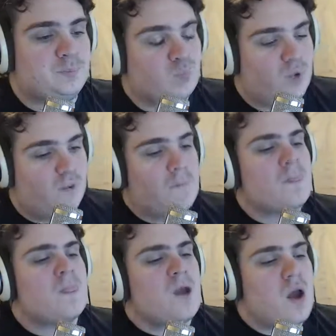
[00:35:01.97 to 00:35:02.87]
Yeah,
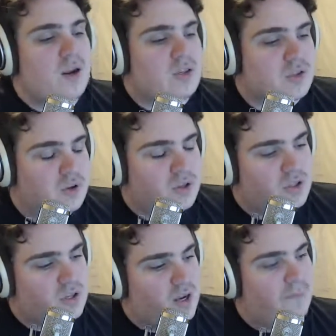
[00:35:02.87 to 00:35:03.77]
I just
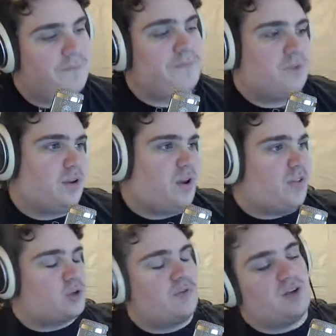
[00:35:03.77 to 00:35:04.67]
noticed on the
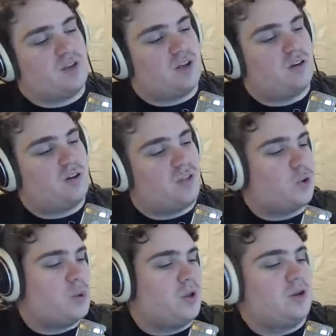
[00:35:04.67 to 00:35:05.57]
trivia thing on
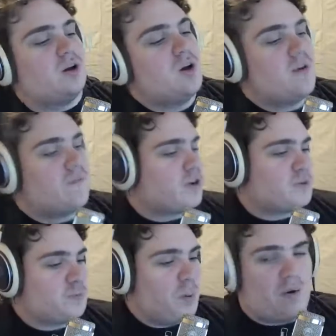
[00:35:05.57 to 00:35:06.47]
Wikipedia, Virtus
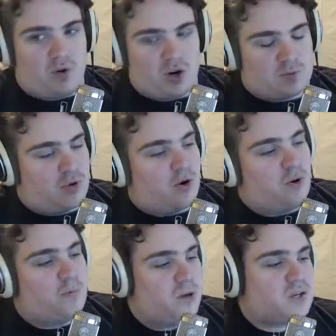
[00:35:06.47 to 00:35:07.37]
Pro
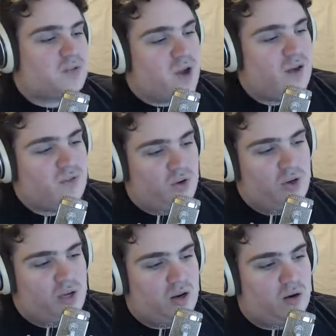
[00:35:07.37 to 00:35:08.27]
picked 5
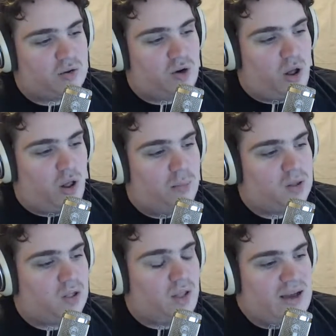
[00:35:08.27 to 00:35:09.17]
unique heroes in all but
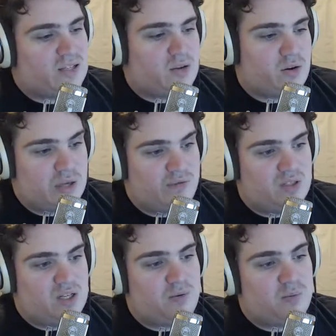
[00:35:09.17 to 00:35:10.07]
the last of their
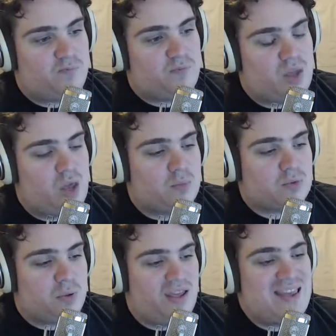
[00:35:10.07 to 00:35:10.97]
17 games,
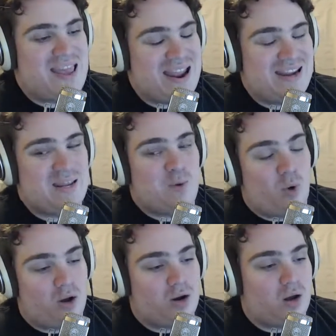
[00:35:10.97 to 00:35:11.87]
playing
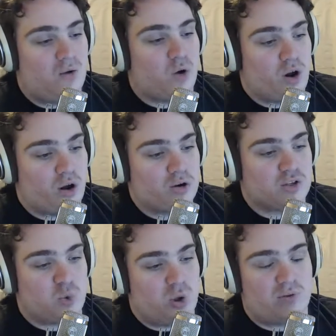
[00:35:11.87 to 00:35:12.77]
81 of
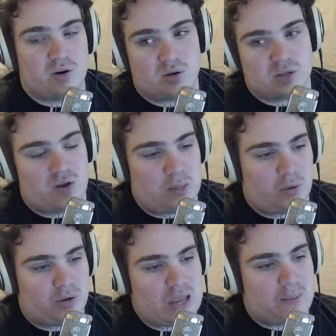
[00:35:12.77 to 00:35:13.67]
112 heroes available
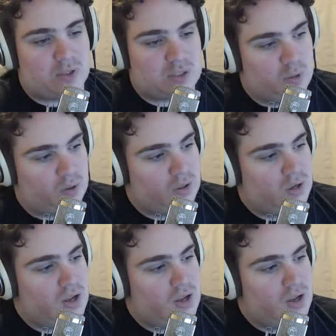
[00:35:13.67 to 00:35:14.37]
in Captain's mode.